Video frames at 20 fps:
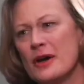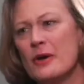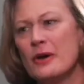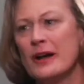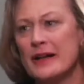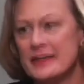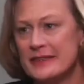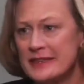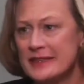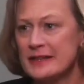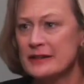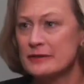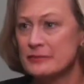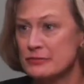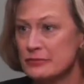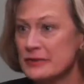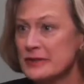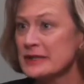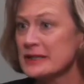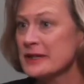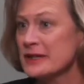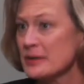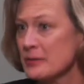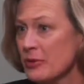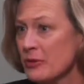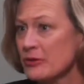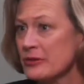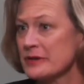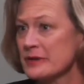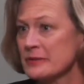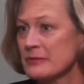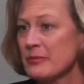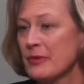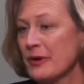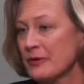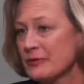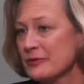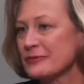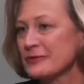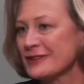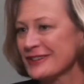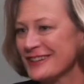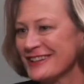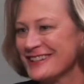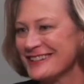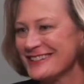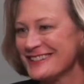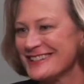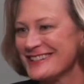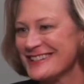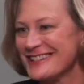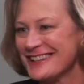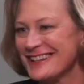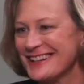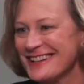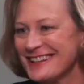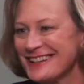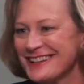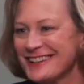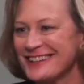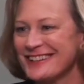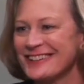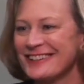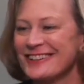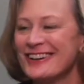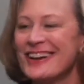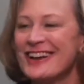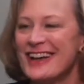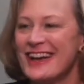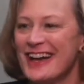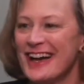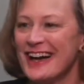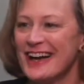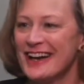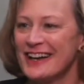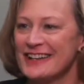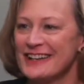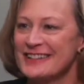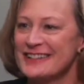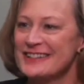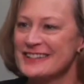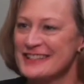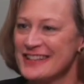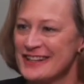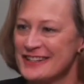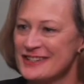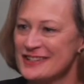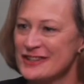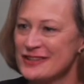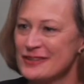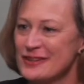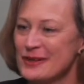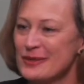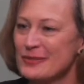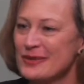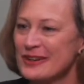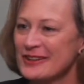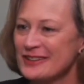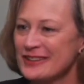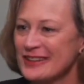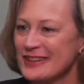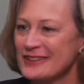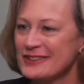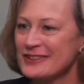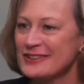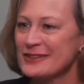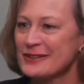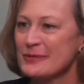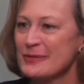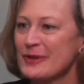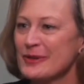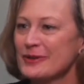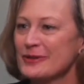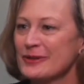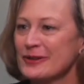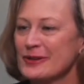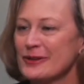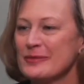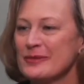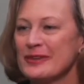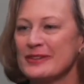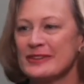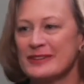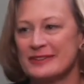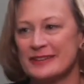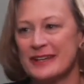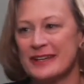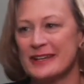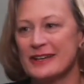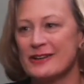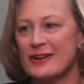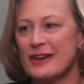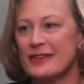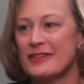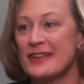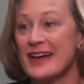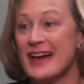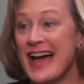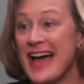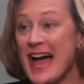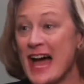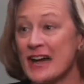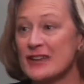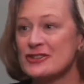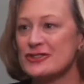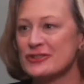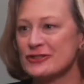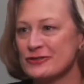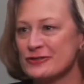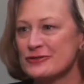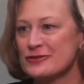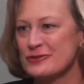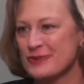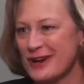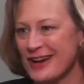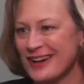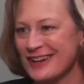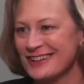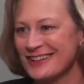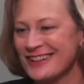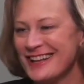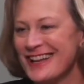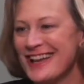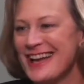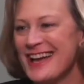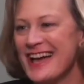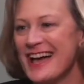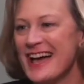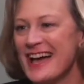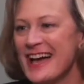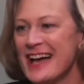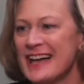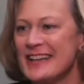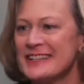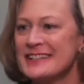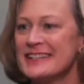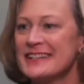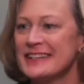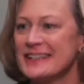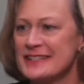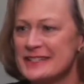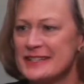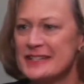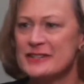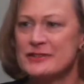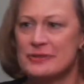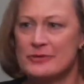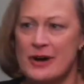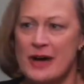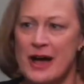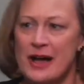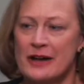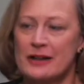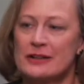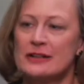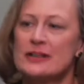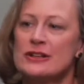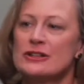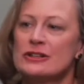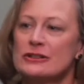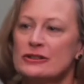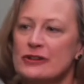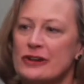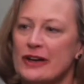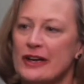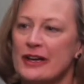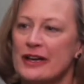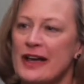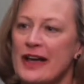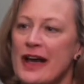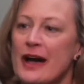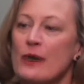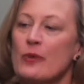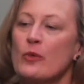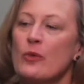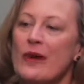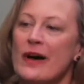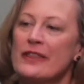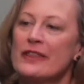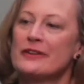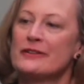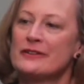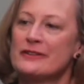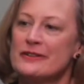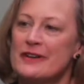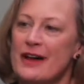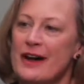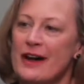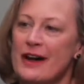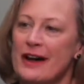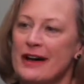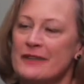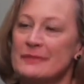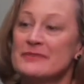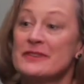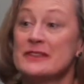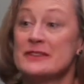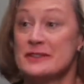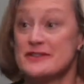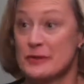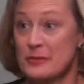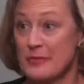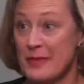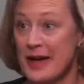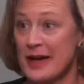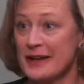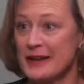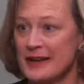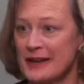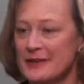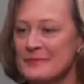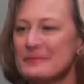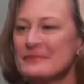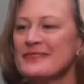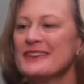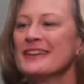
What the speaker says: Well, I think a really important bone-related study here at the San Antonio Breast Cancer Symposium is a study called the Azure trial. And it's a trial looking at whether or not Zometa,